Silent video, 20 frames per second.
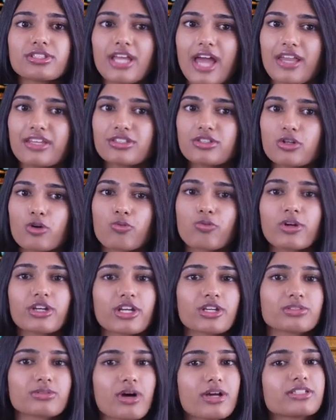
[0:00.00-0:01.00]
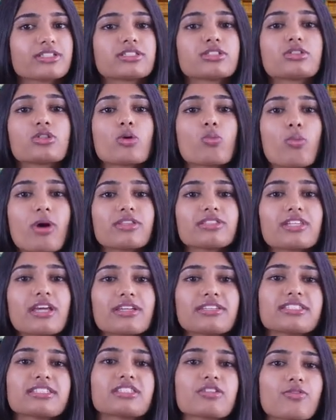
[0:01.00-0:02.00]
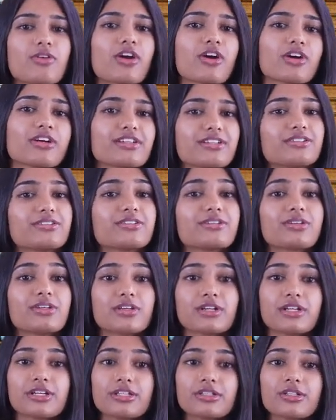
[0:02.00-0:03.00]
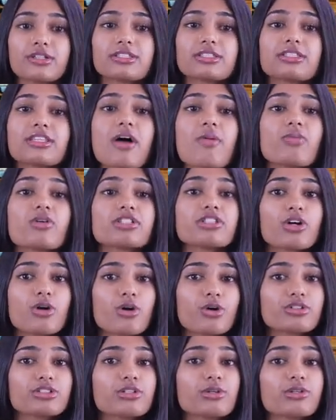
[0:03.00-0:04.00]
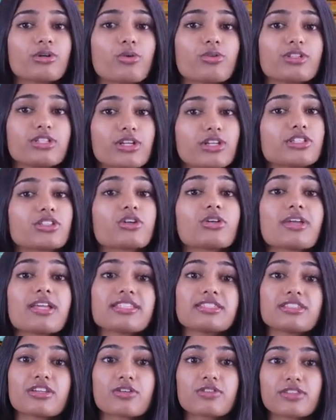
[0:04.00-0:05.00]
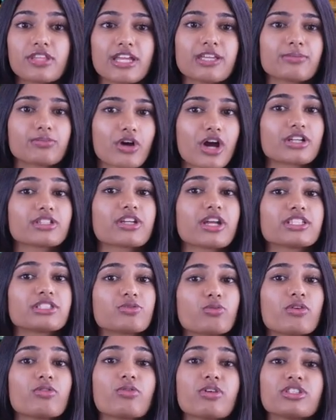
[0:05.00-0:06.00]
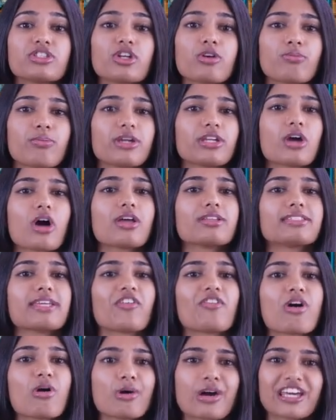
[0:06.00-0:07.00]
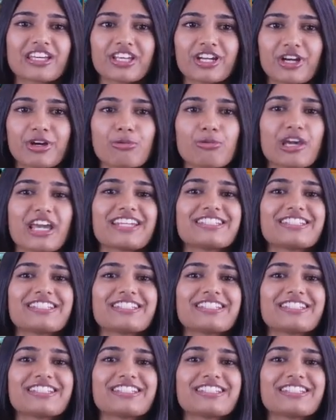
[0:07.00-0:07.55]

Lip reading: handed over their funds, the website disappeared. Scammers are also known to interlace their fake projects with legitimate content. For